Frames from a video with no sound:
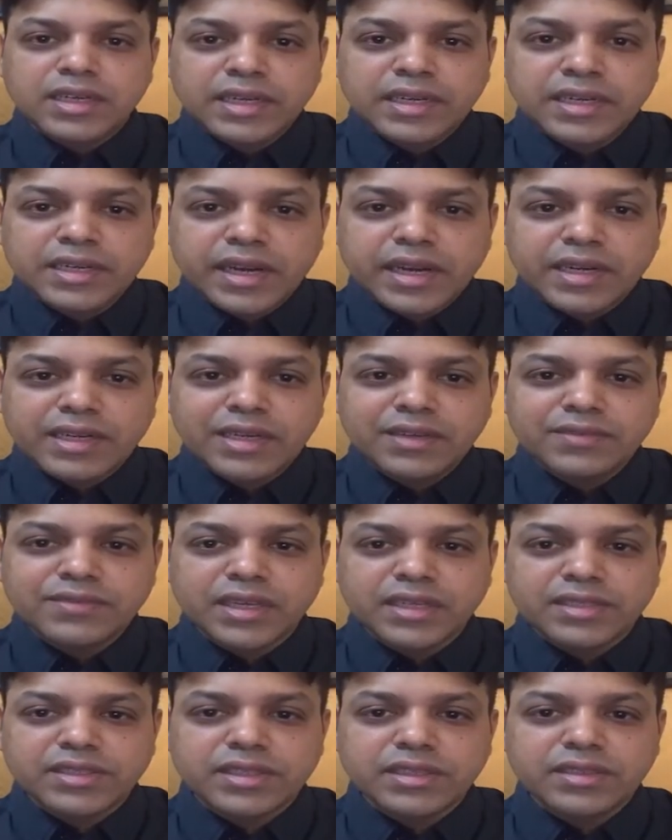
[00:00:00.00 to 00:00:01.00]
interactive
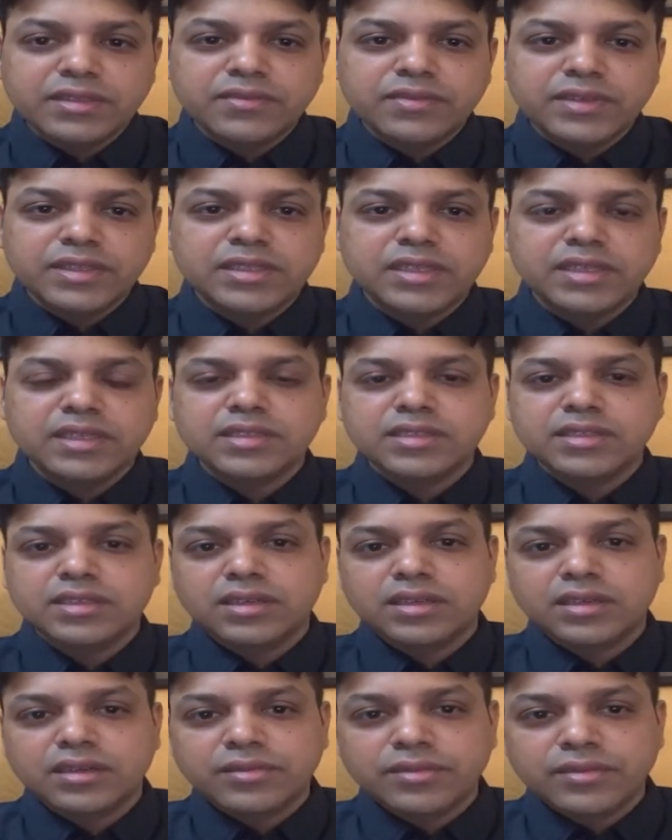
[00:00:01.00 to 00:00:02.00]
session, which is
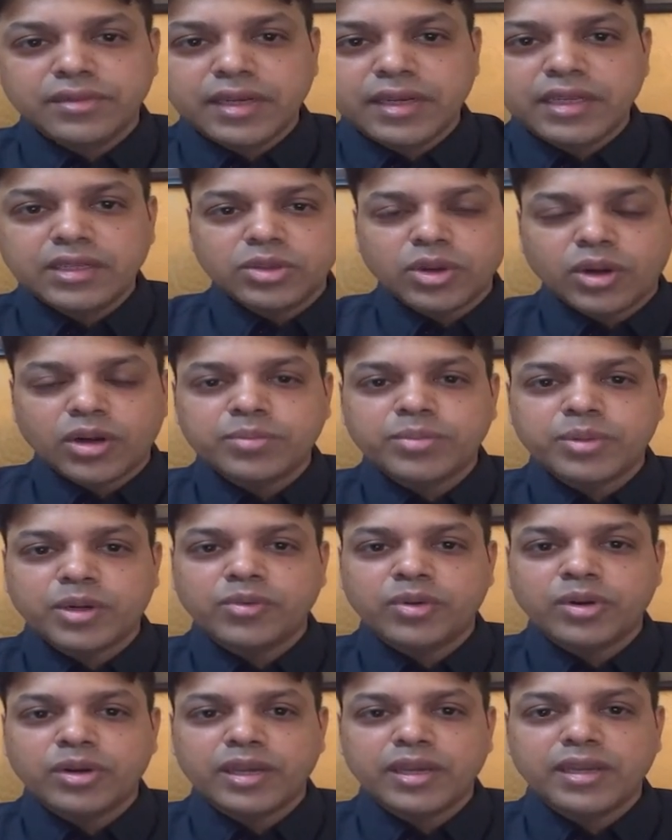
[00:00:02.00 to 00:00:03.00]
uh, very
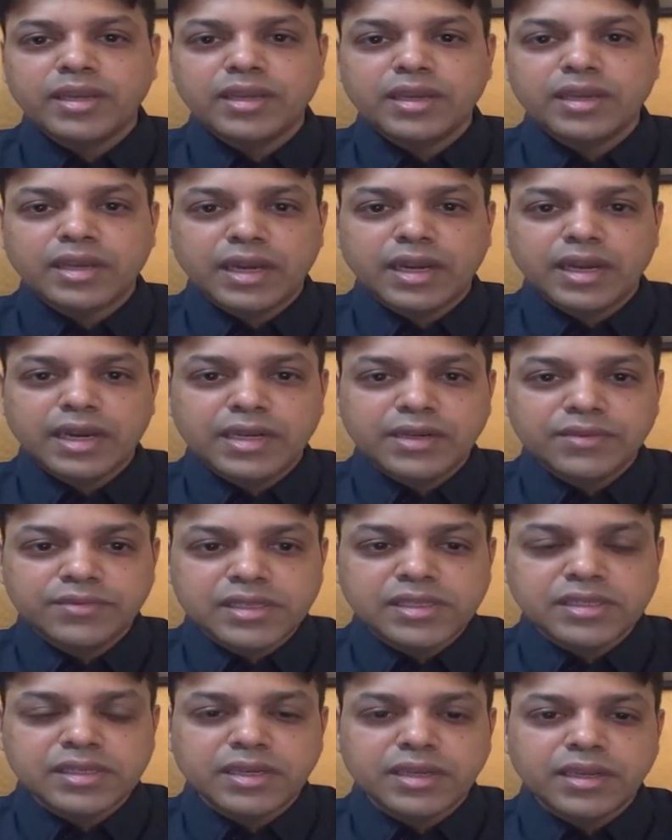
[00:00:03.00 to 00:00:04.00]
thought-provoking and
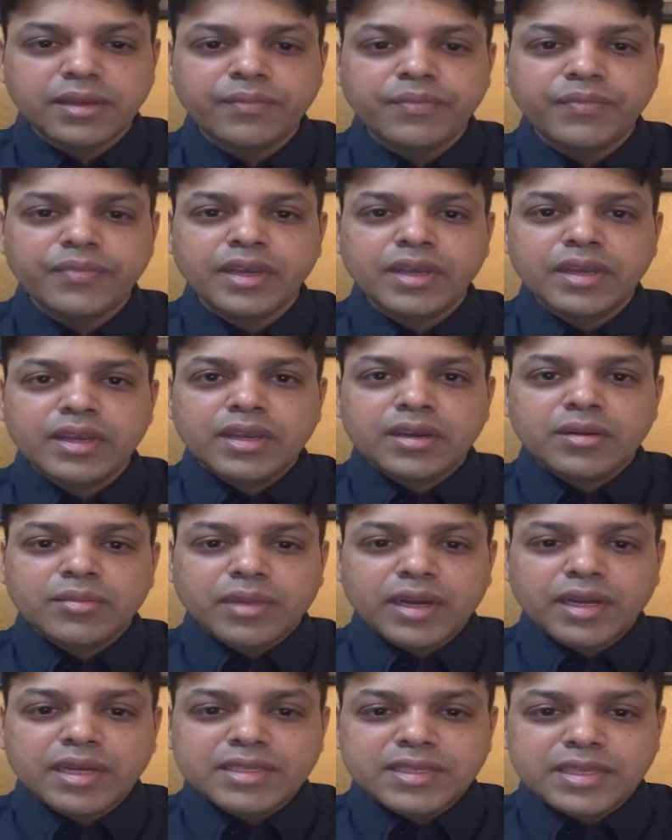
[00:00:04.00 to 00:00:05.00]
visionary.
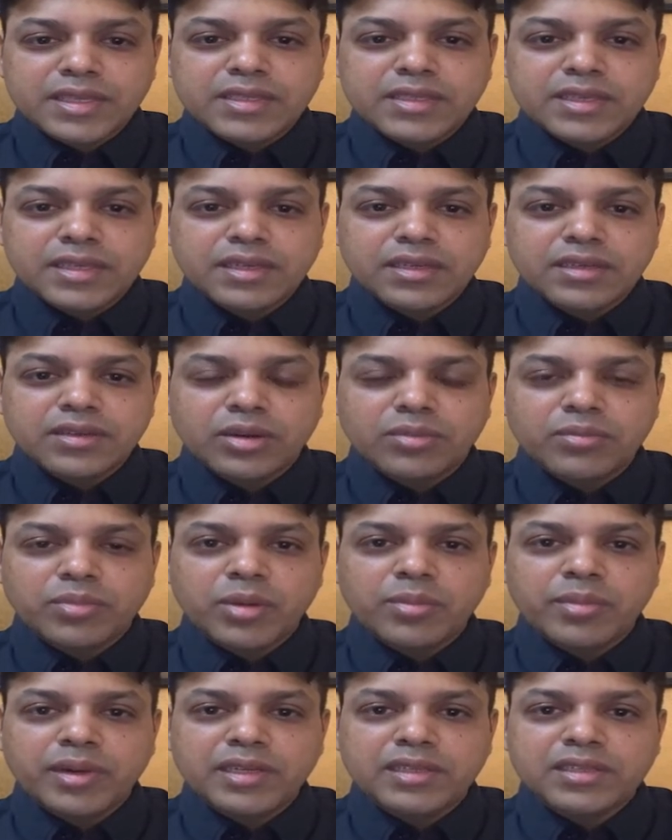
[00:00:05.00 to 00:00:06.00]
My sincere
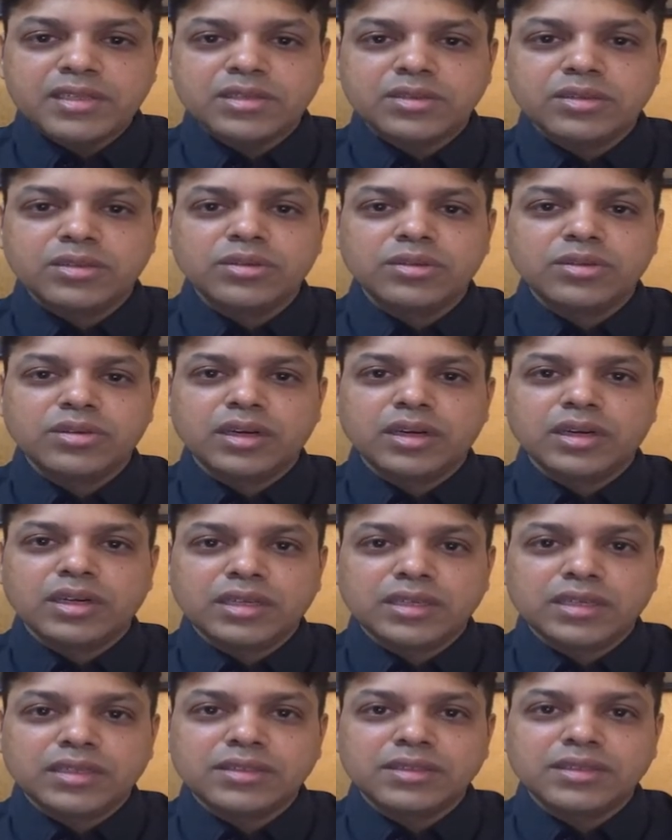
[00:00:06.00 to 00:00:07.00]
compliments to
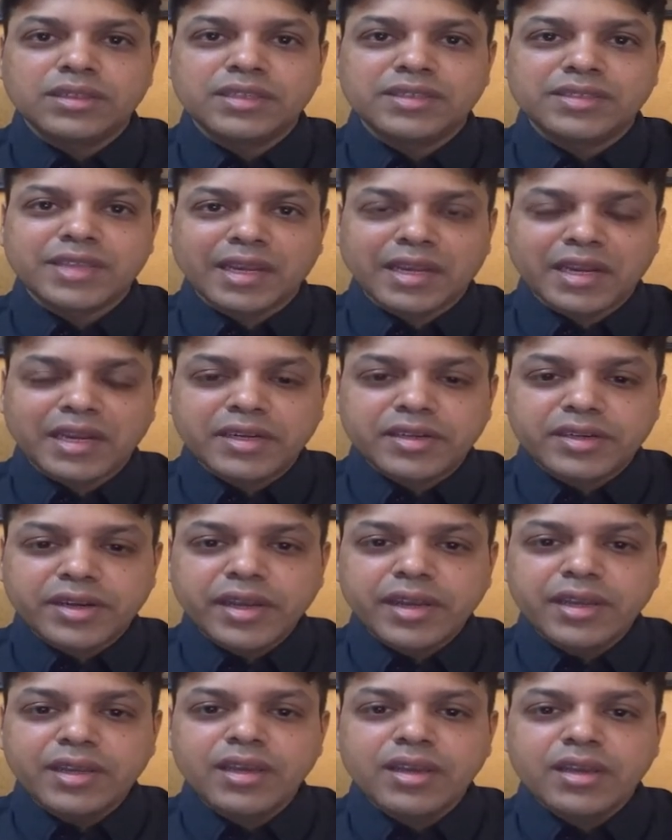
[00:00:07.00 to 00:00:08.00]
uh, the
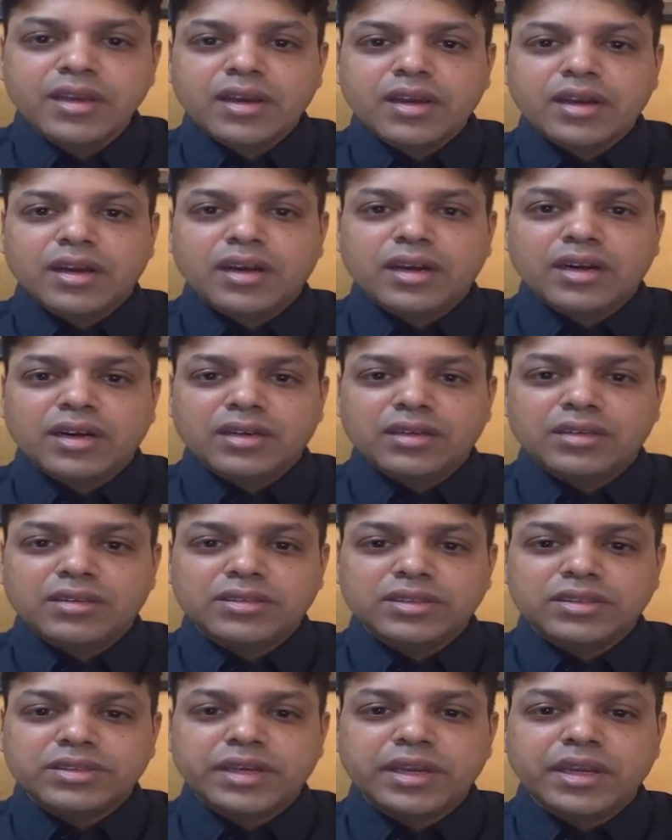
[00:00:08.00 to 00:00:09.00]
secretary
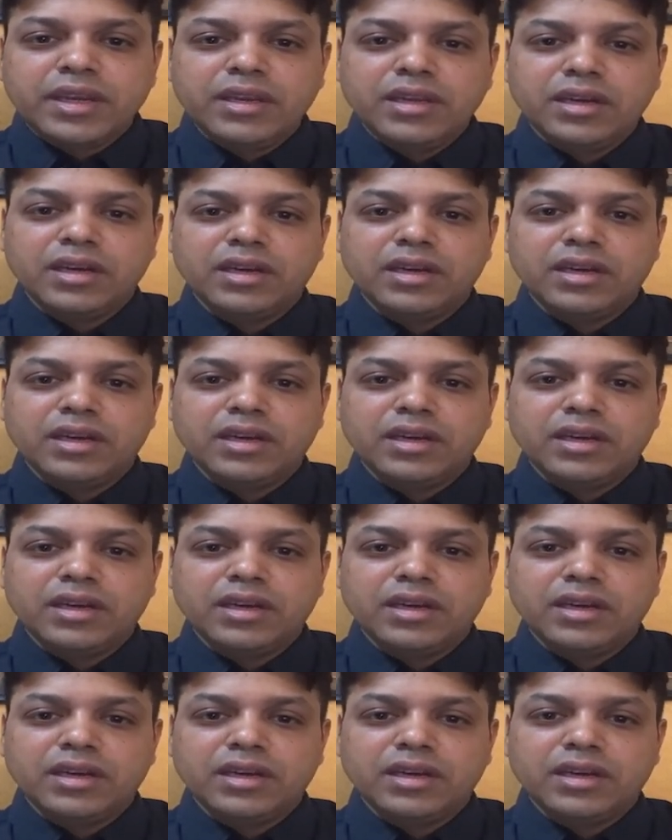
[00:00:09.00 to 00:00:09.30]
uh, Sri